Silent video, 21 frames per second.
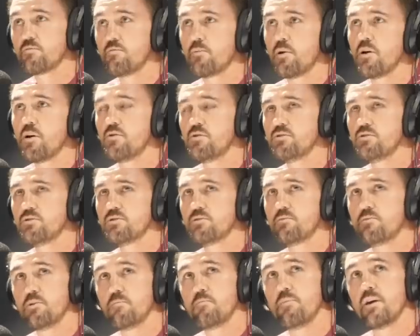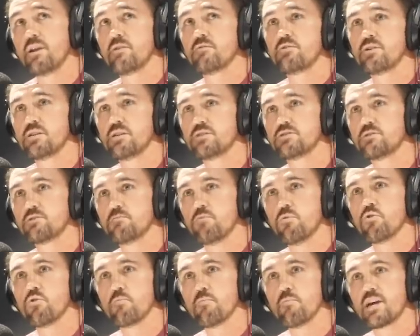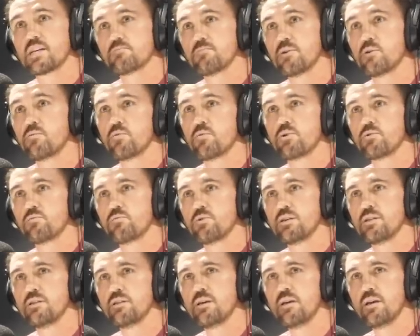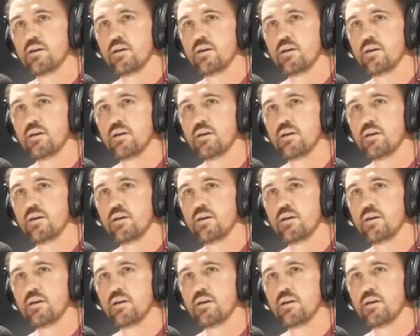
opponent, the, the better he is, the more it makes me want to win.